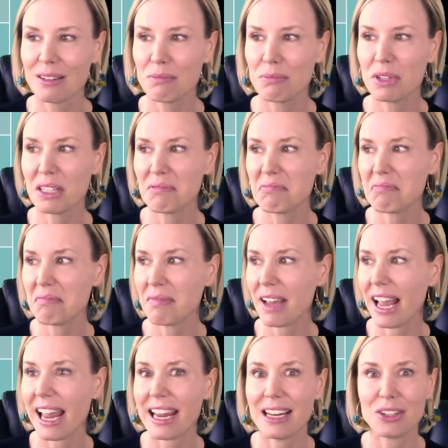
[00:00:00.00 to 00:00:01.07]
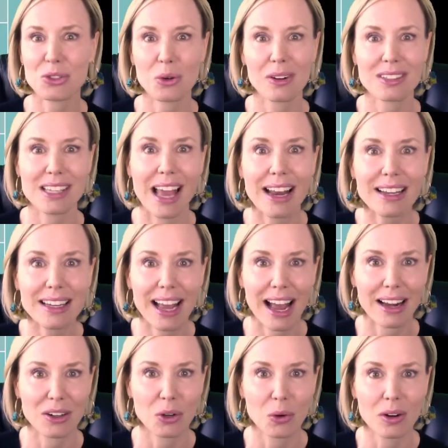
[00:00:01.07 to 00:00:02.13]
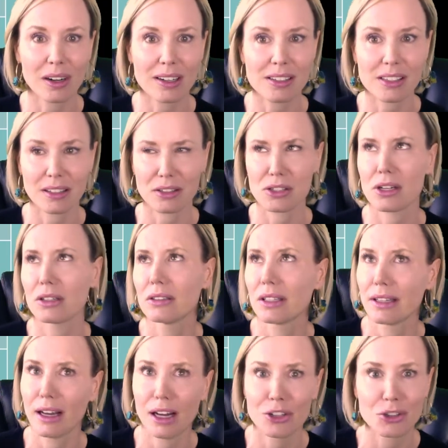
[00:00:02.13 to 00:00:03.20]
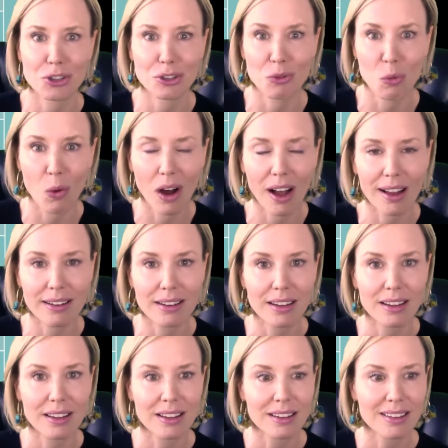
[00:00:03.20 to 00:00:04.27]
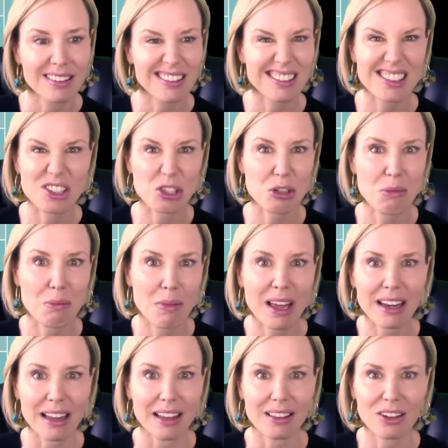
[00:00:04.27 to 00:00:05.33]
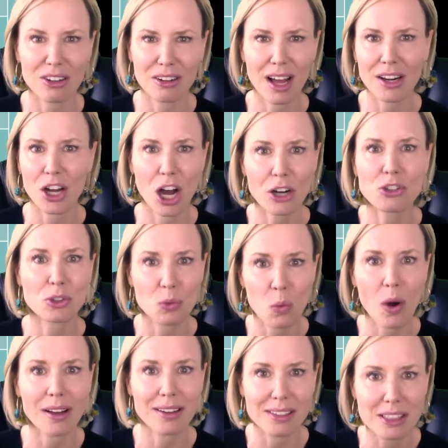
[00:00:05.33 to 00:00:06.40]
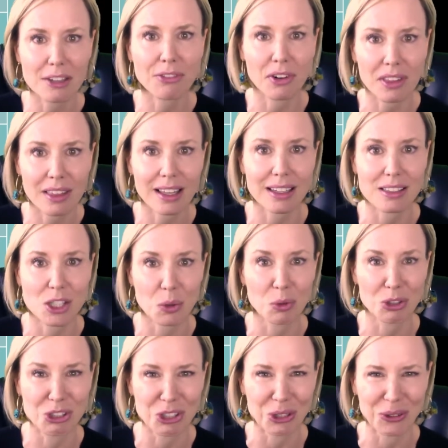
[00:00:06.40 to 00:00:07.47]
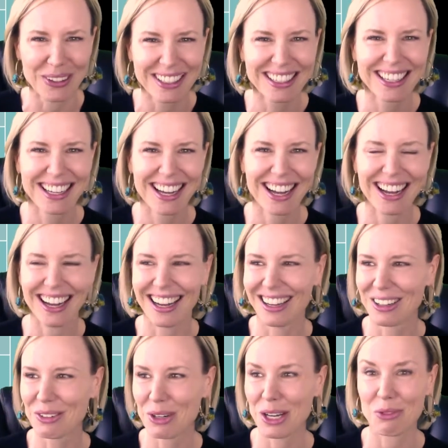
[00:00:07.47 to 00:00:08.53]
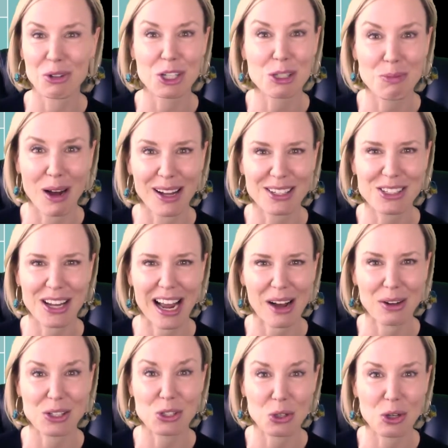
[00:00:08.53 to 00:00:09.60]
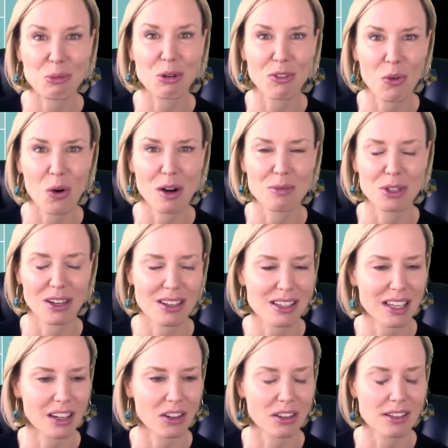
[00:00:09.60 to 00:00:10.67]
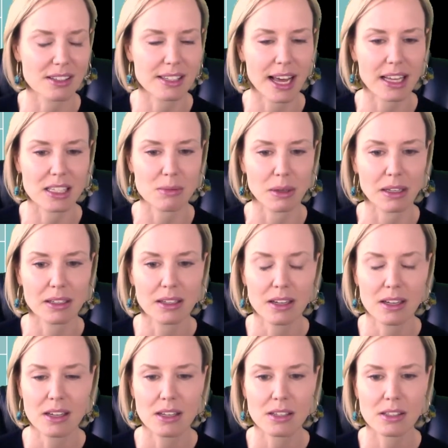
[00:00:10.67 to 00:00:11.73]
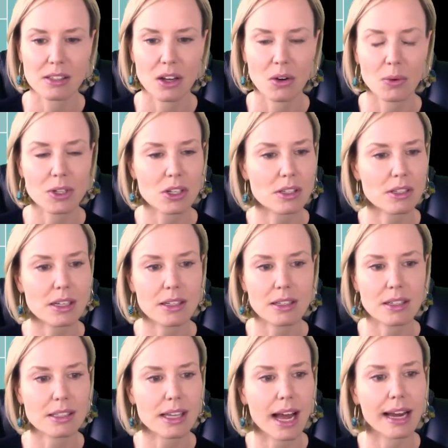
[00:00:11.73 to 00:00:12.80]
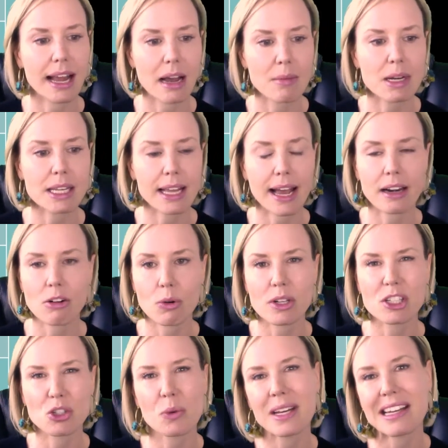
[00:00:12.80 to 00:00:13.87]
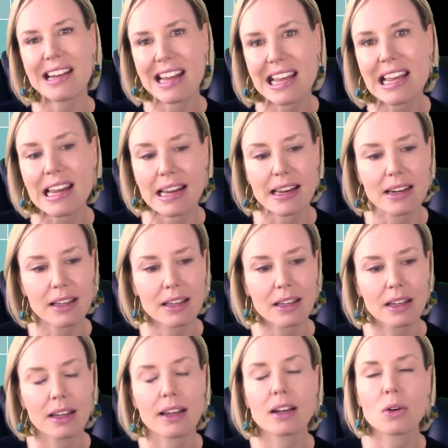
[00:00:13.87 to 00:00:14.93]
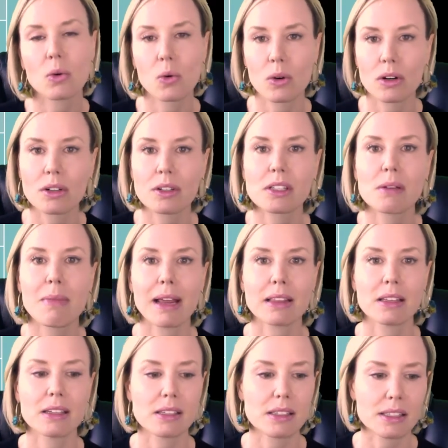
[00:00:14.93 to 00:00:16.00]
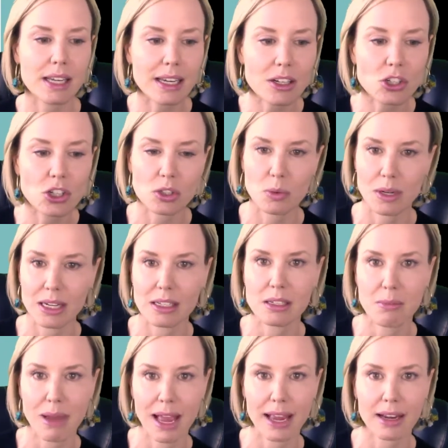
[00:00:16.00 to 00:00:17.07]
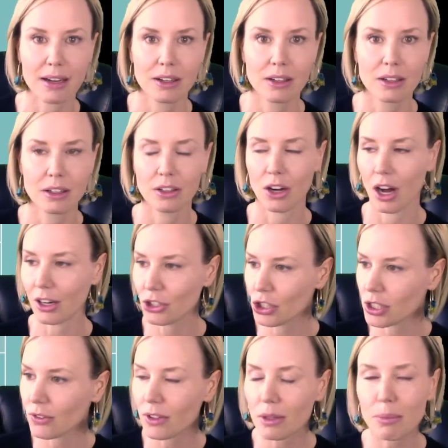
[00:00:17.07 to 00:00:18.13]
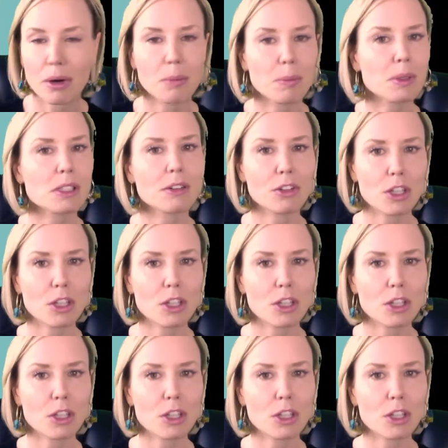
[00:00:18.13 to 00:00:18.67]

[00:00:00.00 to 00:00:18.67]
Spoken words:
but 8 or 10 categories, and certainly 101, is too many. There are not 101 different things that we'll do in response to how a student performed on a single assessment. So we just need to decide how many categories do we need in order order to make the distinctions we need to make, not just for the purpose of